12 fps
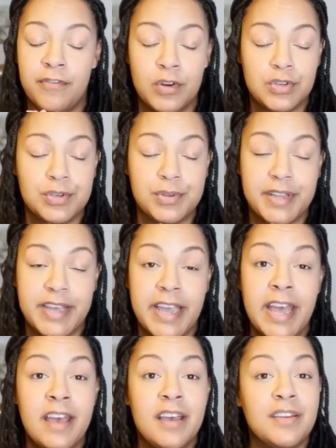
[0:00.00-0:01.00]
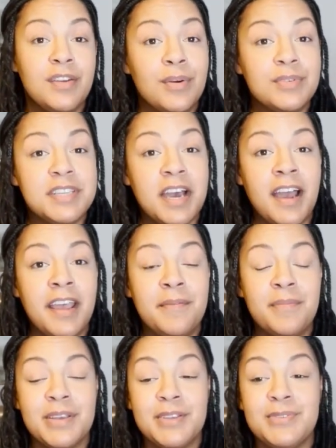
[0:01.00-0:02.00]
virtually no
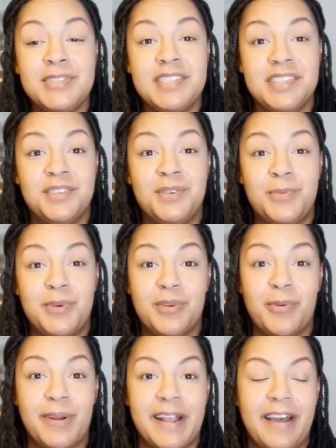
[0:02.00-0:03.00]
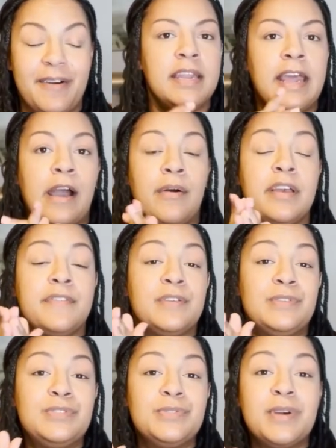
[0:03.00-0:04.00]
time, but you still want to work out. Now, if
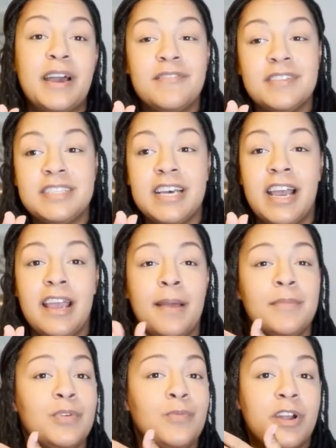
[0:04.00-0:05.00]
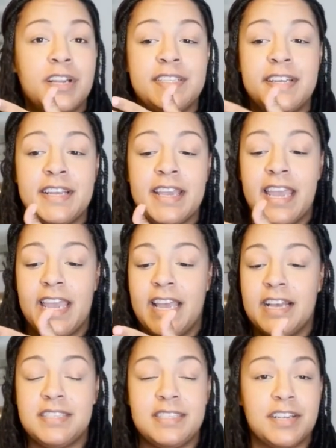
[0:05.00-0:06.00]
you do have the time, you want to dedicate
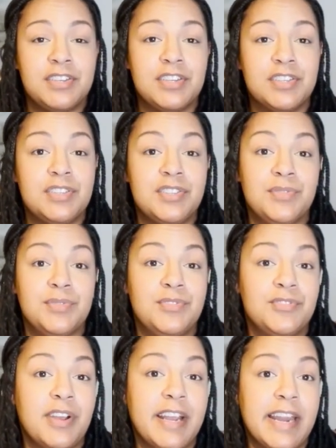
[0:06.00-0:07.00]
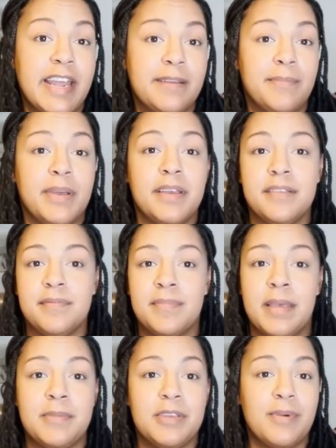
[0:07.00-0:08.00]
a session to training, but
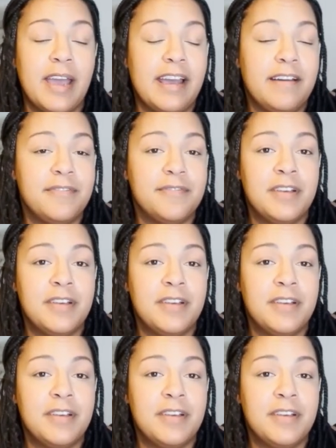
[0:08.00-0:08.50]
maybe you have,